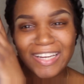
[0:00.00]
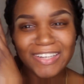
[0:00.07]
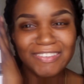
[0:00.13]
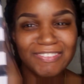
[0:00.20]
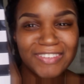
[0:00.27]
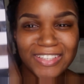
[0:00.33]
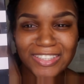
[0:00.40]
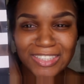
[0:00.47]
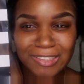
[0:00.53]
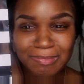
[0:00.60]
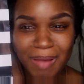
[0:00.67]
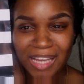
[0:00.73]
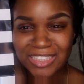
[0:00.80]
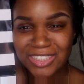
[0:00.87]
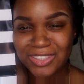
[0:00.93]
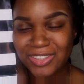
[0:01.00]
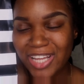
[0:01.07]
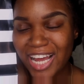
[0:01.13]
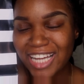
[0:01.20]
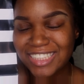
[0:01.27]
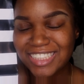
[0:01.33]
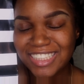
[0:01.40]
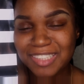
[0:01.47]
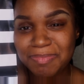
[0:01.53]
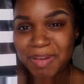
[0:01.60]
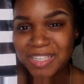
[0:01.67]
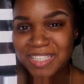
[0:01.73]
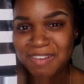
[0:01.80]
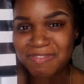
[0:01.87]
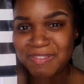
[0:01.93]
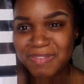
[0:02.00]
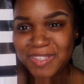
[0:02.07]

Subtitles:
real special that I just picked up from